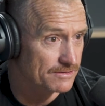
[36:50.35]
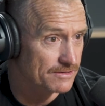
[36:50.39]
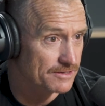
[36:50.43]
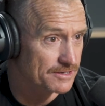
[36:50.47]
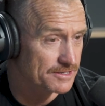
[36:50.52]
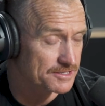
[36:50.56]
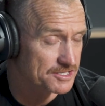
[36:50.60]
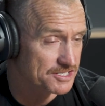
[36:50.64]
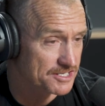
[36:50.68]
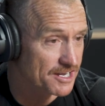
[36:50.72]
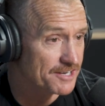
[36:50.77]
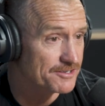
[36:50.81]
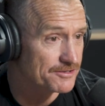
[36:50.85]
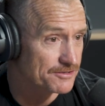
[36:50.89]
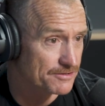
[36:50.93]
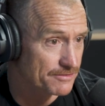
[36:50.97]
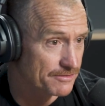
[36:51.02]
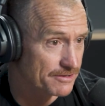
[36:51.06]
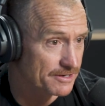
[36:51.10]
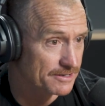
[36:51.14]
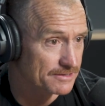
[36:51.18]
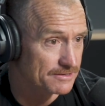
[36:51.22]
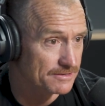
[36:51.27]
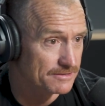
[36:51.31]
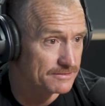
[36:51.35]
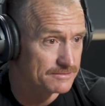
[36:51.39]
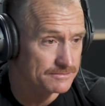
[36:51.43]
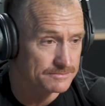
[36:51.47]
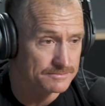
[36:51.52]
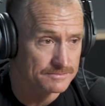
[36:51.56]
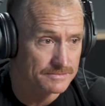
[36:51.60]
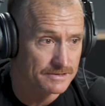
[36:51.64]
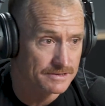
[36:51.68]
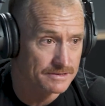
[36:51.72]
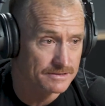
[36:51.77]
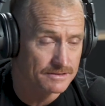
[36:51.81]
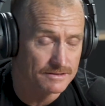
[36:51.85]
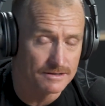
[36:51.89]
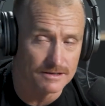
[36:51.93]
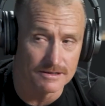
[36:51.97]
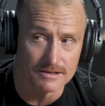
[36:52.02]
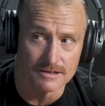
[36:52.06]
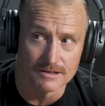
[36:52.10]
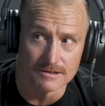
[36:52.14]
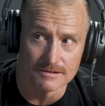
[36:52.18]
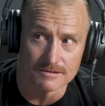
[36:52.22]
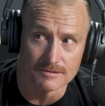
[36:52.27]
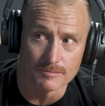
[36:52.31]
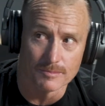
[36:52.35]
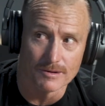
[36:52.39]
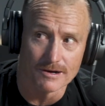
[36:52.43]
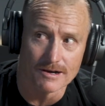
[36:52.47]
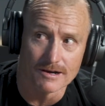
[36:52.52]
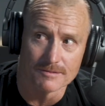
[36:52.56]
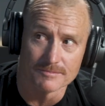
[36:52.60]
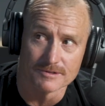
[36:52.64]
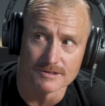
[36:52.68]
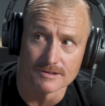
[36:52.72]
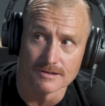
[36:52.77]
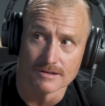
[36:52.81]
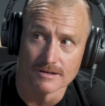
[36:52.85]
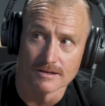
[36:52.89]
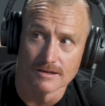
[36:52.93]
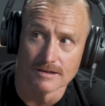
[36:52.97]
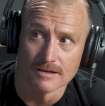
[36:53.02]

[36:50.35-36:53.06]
the stunt director, the head of department,